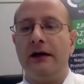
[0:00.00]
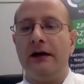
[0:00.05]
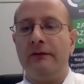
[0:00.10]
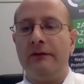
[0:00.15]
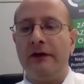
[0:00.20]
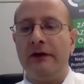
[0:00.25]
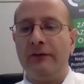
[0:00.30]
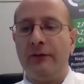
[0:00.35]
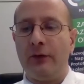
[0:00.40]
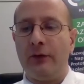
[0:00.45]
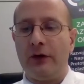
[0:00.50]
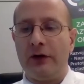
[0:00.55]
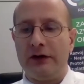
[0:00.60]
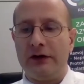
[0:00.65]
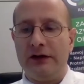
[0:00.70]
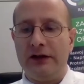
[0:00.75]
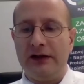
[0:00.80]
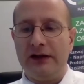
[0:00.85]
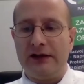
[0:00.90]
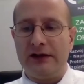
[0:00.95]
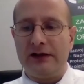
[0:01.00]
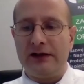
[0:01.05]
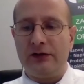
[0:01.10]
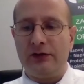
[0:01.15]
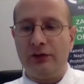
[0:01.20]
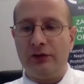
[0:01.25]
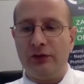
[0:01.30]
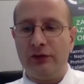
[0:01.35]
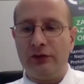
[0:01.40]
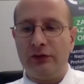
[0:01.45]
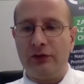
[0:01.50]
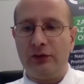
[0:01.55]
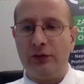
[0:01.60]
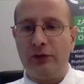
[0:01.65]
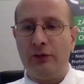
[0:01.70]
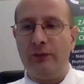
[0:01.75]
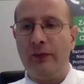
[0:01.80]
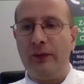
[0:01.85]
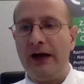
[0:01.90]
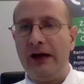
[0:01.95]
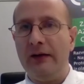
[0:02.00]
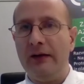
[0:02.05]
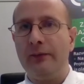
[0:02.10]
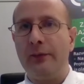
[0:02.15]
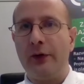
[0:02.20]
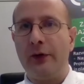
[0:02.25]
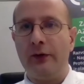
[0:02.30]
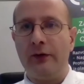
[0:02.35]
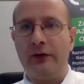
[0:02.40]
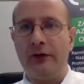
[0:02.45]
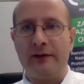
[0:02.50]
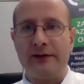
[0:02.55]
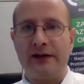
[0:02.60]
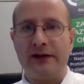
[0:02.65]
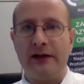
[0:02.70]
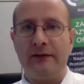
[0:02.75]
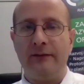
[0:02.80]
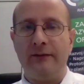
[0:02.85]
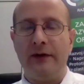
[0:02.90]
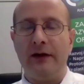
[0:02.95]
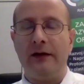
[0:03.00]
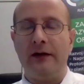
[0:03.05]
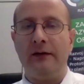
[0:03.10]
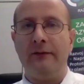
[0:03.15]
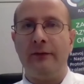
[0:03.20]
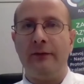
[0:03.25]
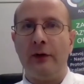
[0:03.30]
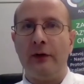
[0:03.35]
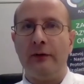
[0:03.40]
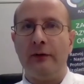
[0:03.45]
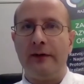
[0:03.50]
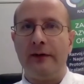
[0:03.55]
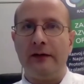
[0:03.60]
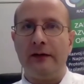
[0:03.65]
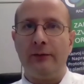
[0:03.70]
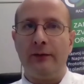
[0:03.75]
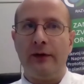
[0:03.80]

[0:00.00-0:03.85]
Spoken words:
We work this through main programs that we are involved in.